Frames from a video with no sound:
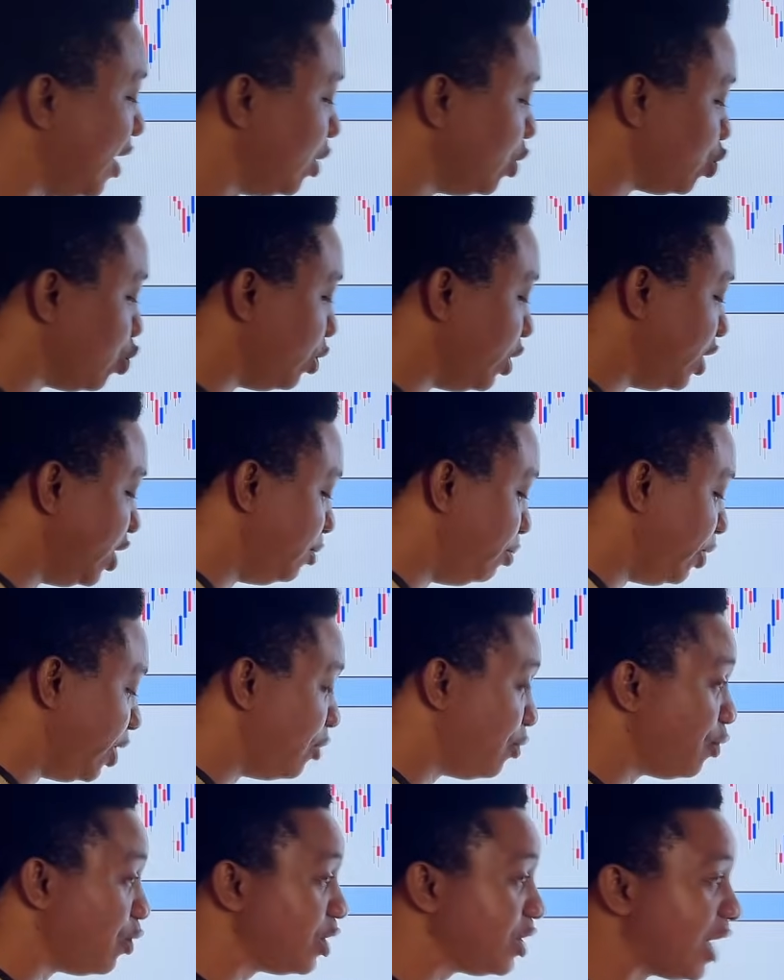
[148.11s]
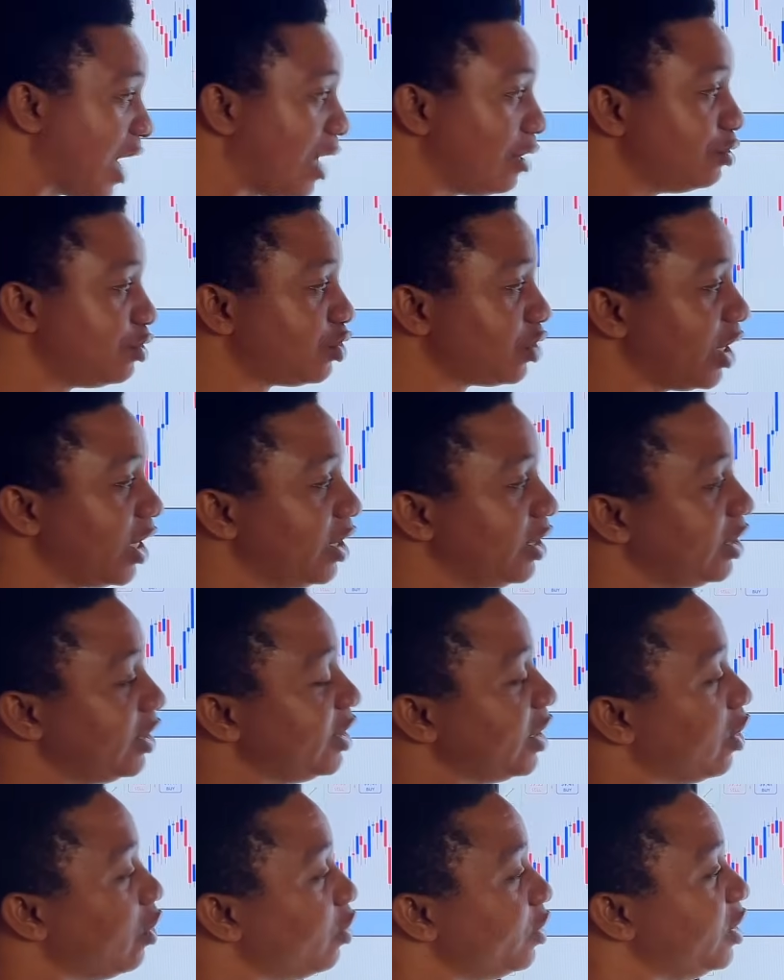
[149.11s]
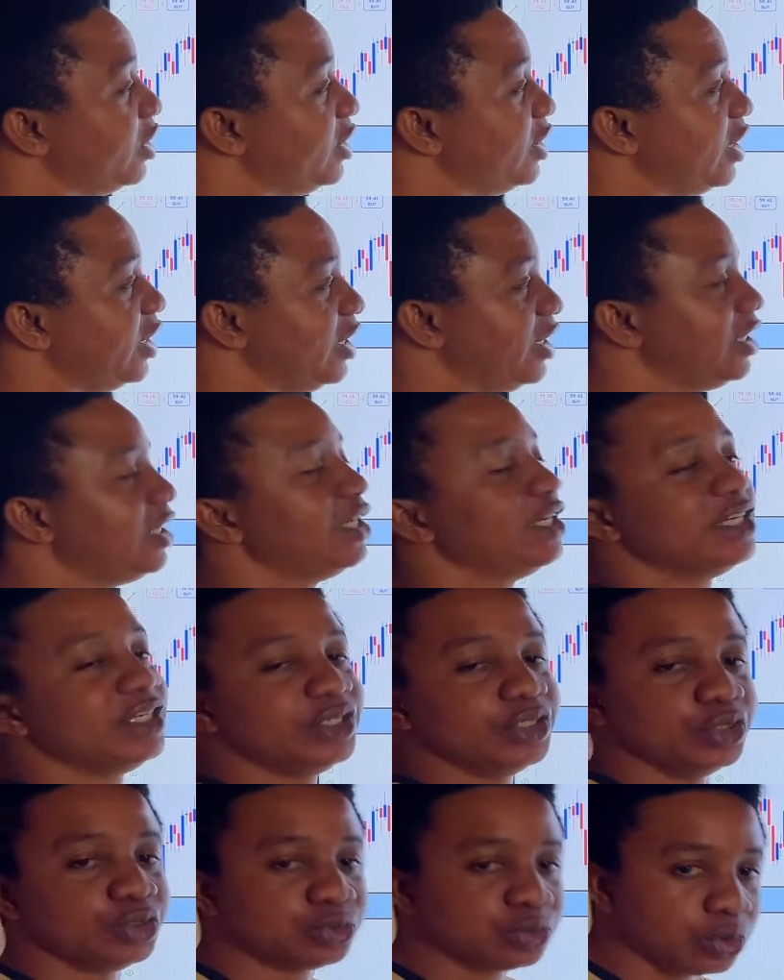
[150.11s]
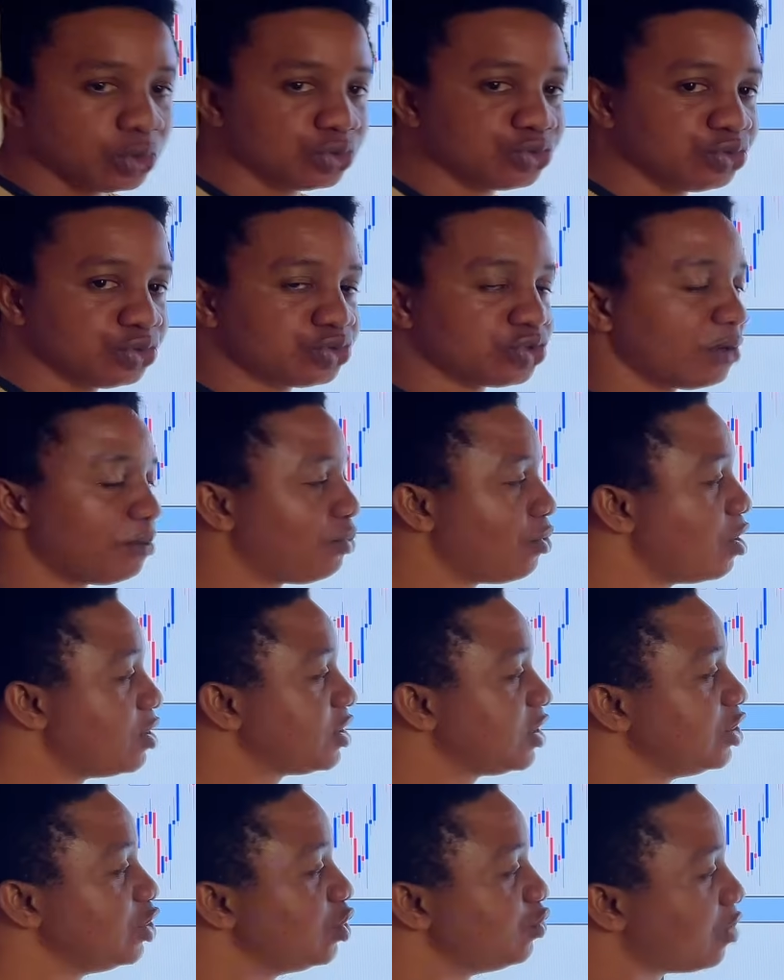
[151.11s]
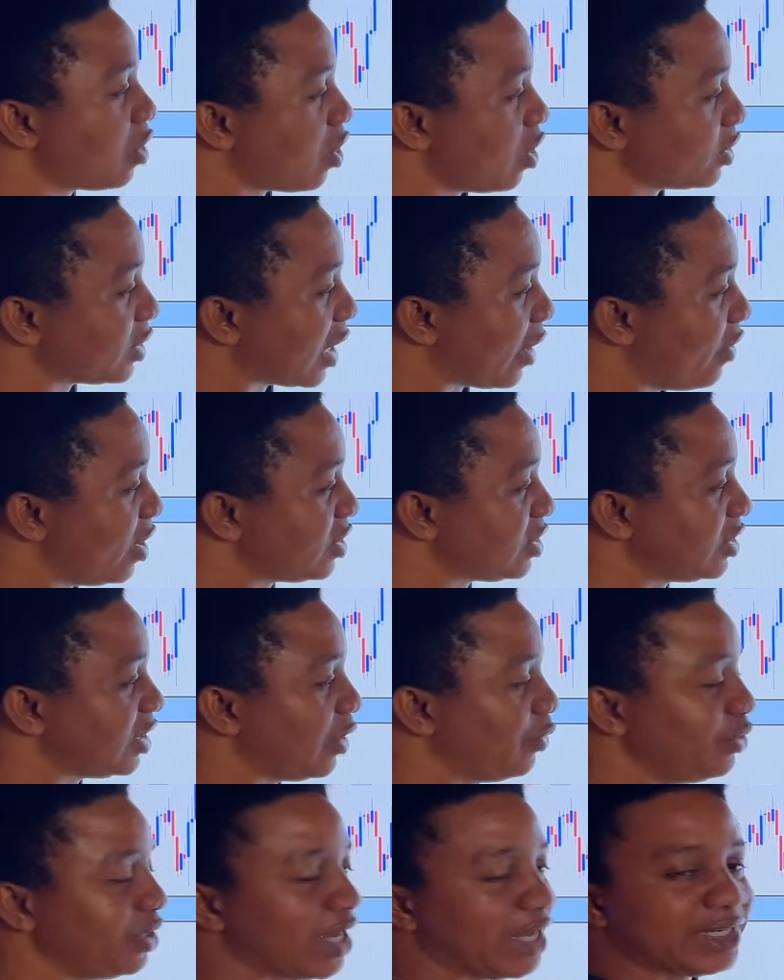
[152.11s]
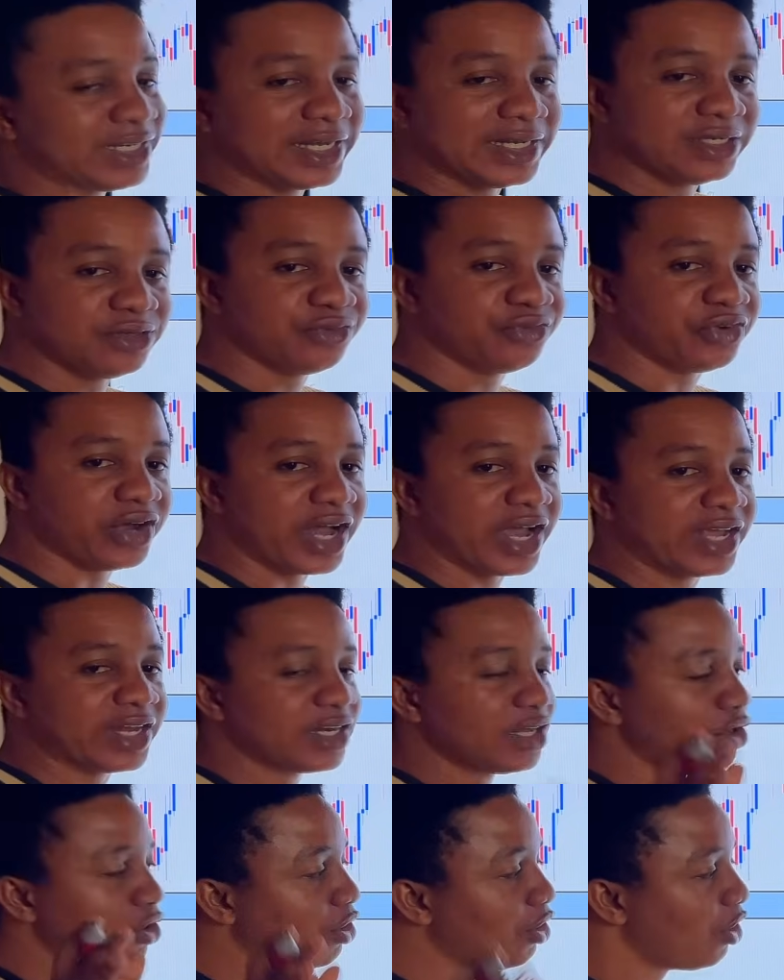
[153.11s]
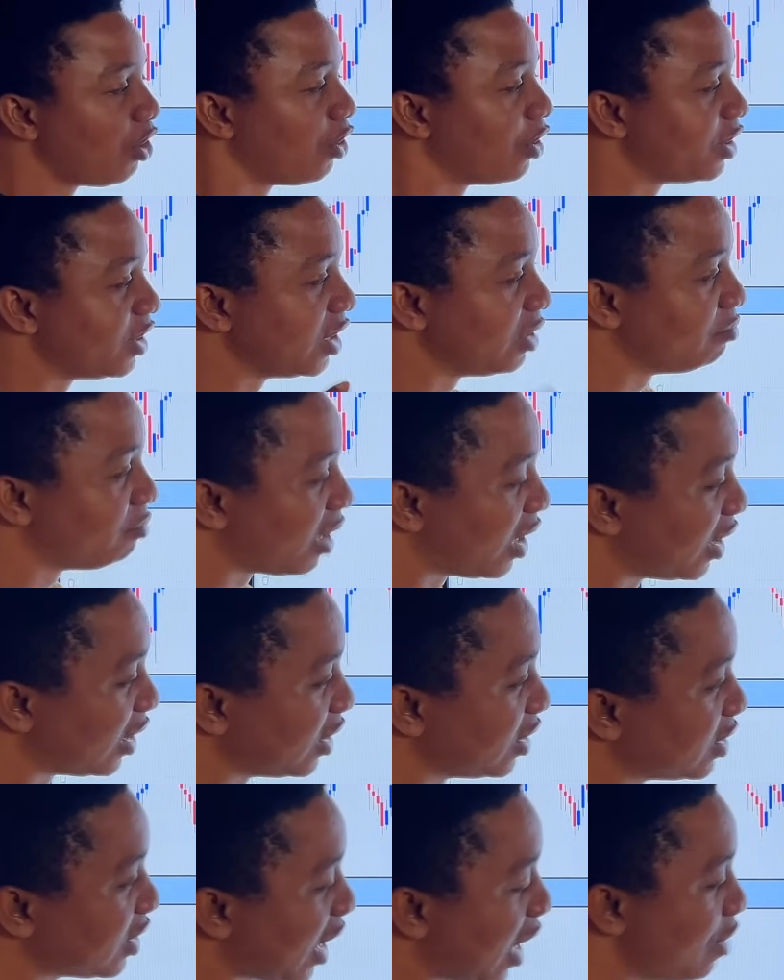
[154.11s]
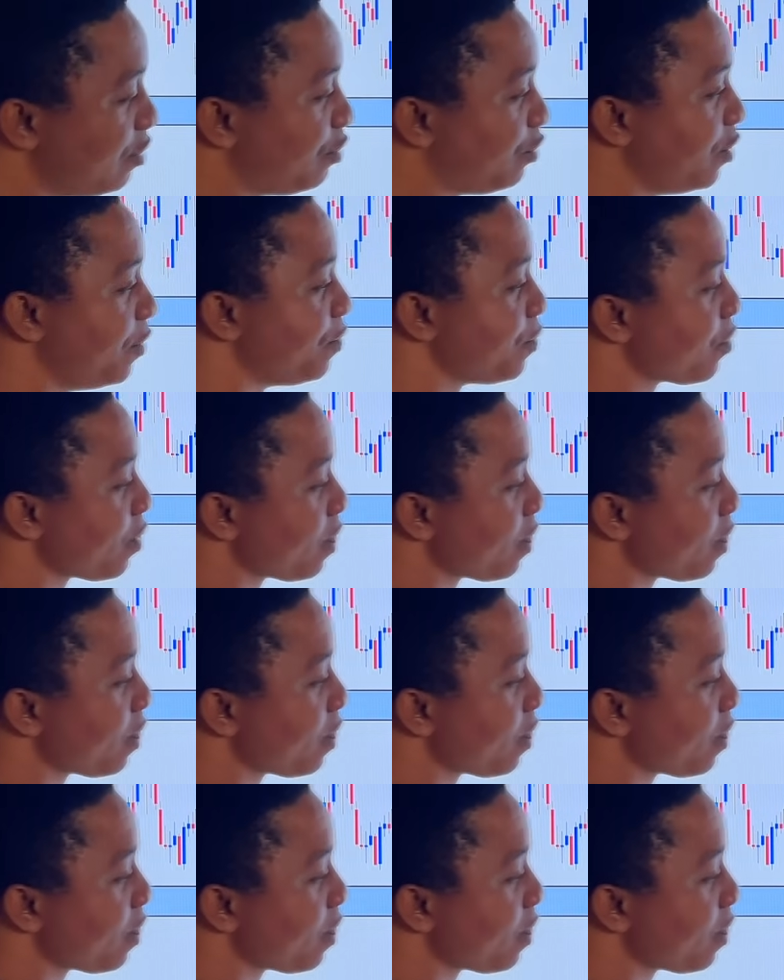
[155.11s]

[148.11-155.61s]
So this beautiful downtrend here on the daily is also supporting the overall direction that we identified on the monthly time frame.